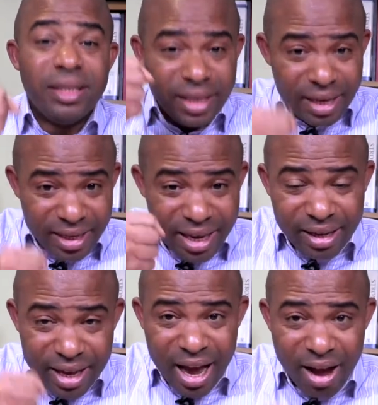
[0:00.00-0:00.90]
They, they,
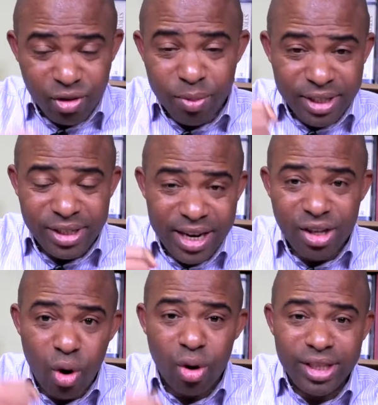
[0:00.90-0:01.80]
they have to be
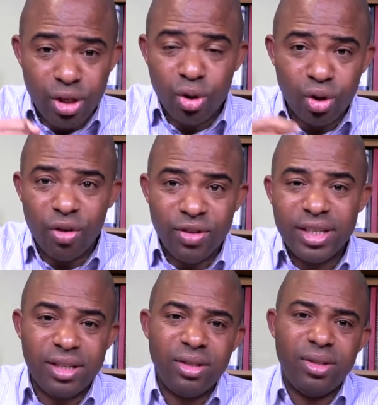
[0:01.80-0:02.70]
trained on the use of
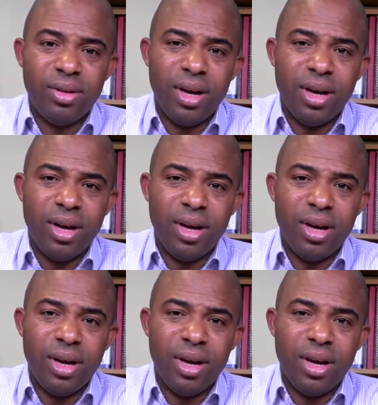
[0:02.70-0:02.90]
these